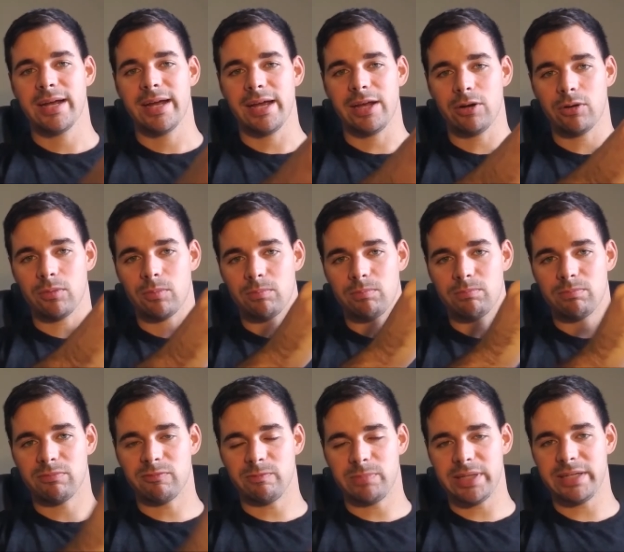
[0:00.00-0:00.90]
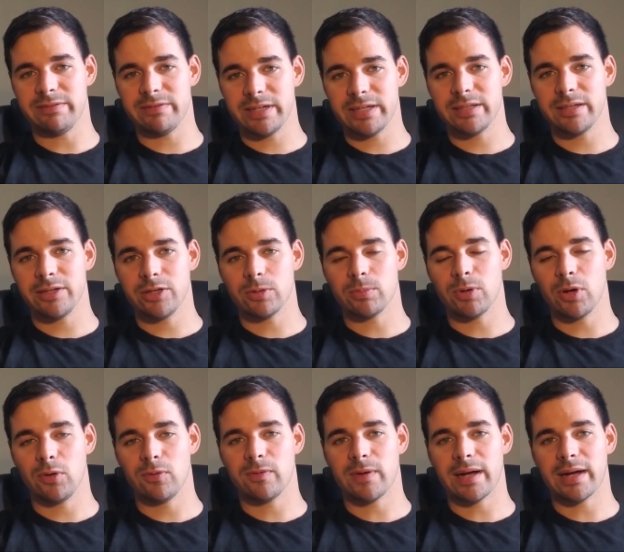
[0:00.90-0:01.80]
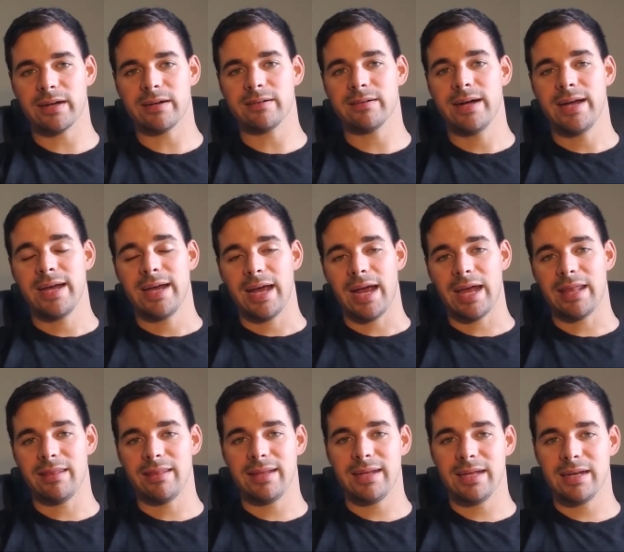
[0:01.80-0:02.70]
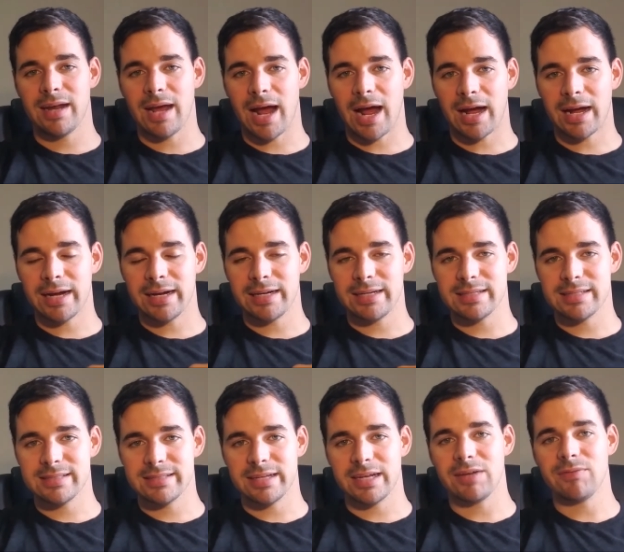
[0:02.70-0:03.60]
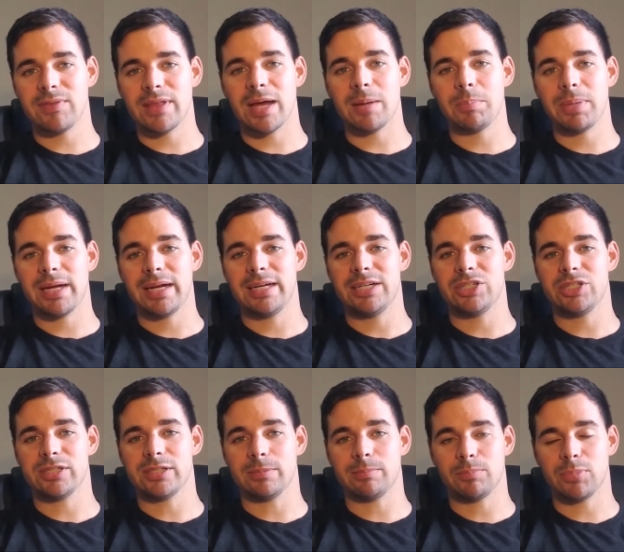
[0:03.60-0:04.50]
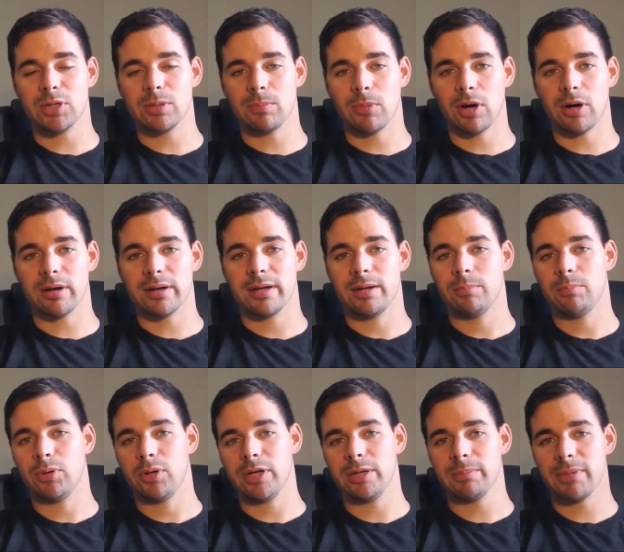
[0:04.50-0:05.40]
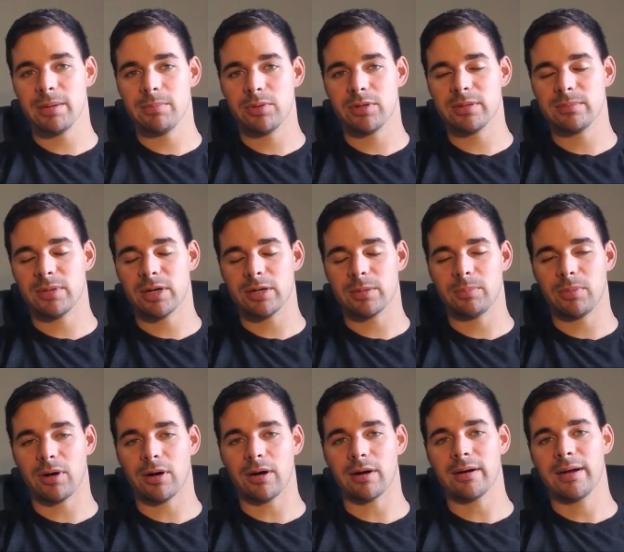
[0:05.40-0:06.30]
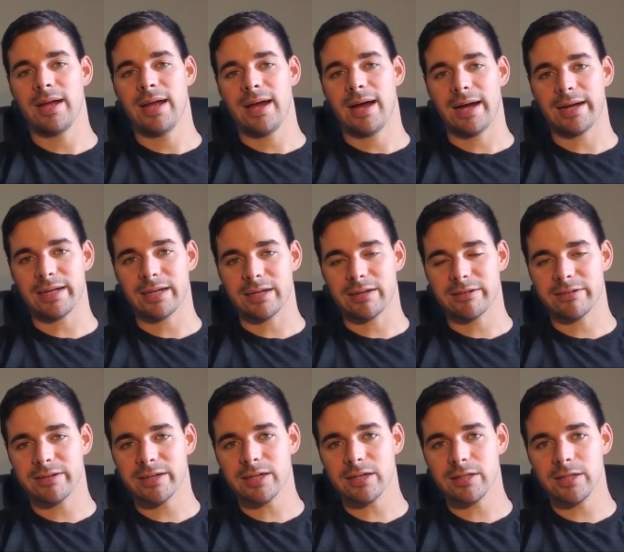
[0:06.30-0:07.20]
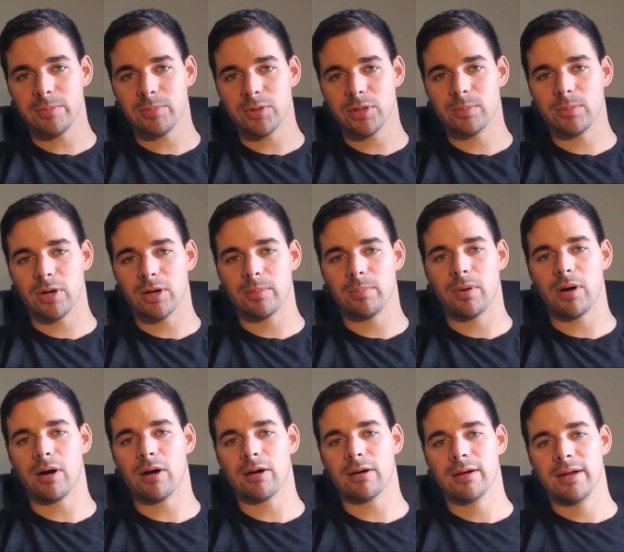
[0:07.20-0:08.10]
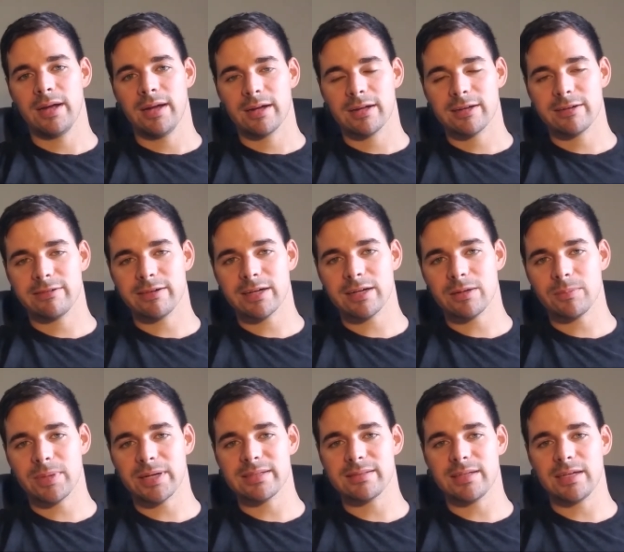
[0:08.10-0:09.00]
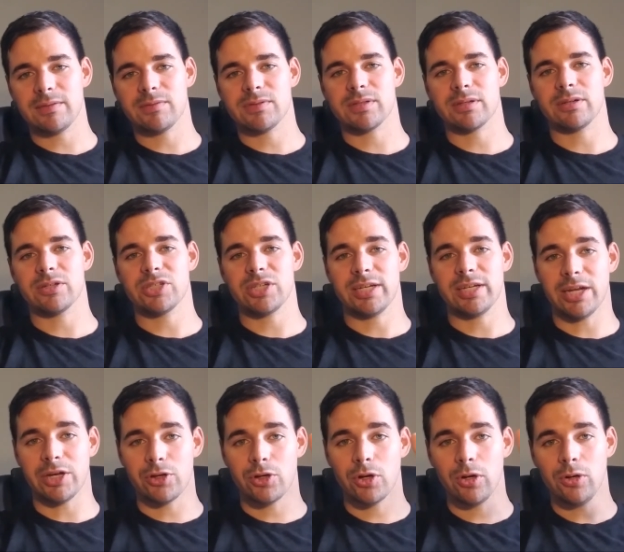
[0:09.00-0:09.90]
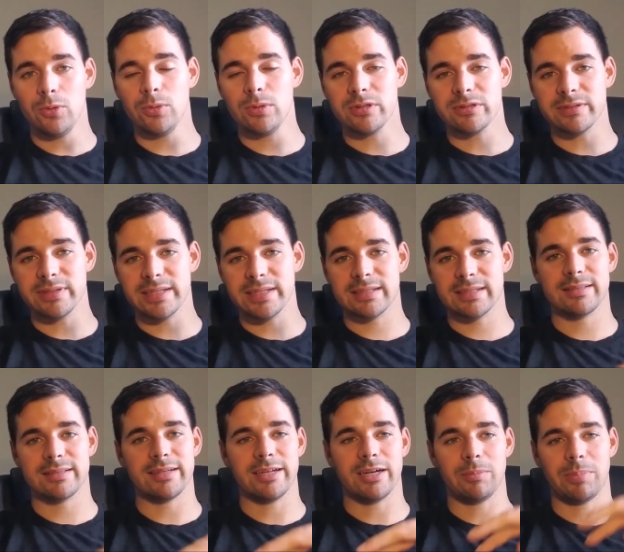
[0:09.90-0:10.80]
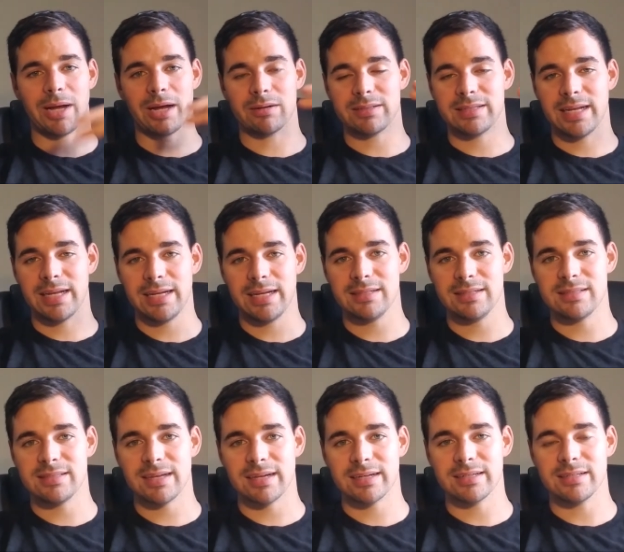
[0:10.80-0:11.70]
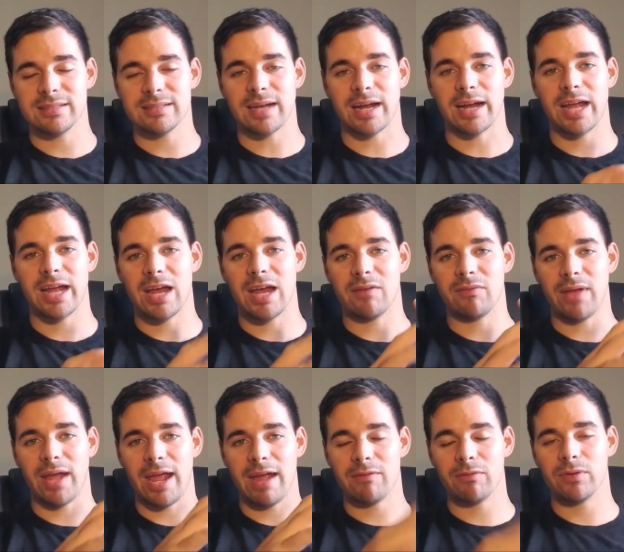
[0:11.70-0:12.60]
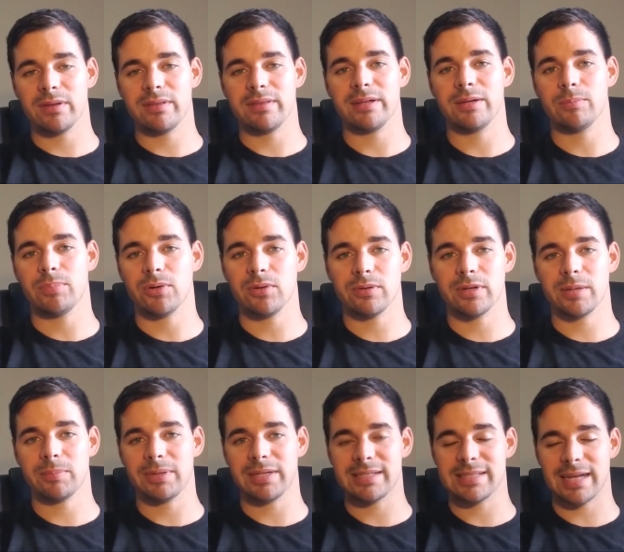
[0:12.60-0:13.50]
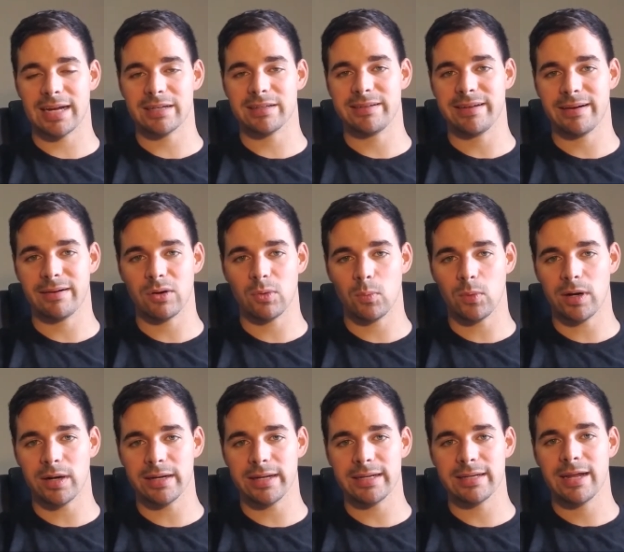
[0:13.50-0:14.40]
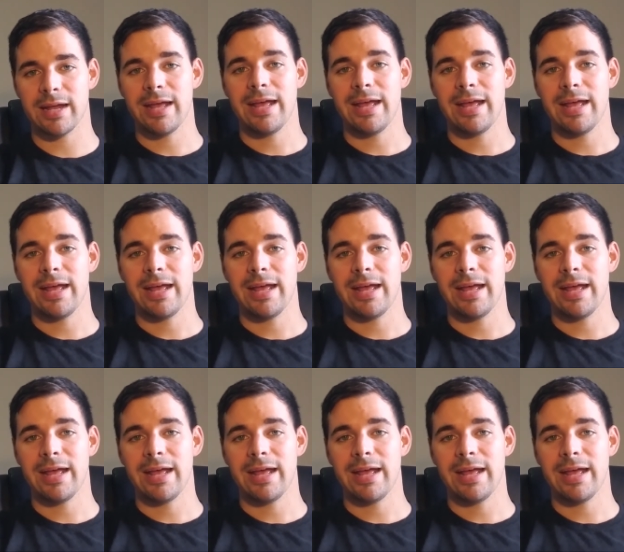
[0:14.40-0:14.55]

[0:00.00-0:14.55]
It'll be linked in your profile, and then I save that page as a bookmark, put in my bookmark bar. I can click on the bookmark bar, click on my save search, and in 2 clicks, in about 10 seconds, I have everything pulled up exactly how I want it,